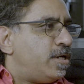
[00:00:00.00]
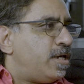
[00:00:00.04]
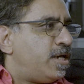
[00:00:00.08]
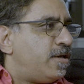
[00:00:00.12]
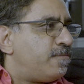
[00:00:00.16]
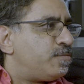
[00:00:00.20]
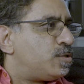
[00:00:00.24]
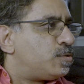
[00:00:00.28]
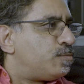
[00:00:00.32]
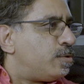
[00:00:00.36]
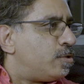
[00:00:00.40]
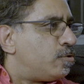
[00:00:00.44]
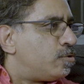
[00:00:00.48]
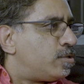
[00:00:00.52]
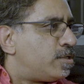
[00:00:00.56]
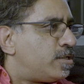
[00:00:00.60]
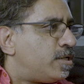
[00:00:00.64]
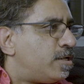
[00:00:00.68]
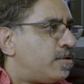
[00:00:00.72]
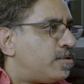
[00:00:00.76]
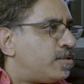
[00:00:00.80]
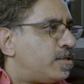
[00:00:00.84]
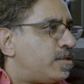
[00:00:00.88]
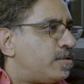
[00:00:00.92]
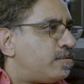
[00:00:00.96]
have spoken
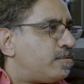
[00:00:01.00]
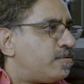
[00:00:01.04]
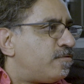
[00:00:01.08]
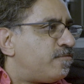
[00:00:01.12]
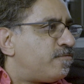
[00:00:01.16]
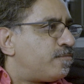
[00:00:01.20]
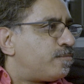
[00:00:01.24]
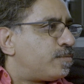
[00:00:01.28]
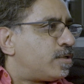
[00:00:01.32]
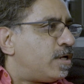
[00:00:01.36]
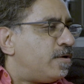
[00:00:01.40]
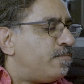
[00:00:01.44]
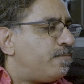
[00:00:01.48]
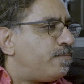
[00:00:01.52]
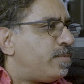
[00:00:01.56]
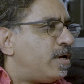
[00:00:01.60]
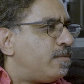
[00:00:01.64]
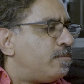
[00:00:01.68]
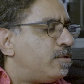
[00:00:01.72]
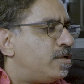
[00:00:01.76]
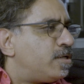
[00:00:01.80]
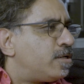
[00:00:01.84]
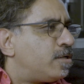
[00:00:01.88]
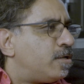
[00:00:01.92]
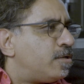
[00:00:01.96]
out, that have come
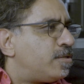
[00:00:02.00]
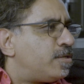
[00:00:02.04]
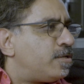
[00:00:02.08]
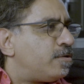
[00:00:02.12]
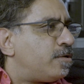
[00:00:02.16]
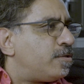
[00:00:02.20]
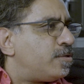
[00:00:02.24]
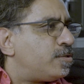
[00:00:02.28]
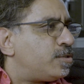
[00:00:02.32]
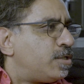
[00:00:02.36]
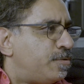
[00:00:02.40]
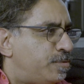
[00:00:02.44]
public, are there others?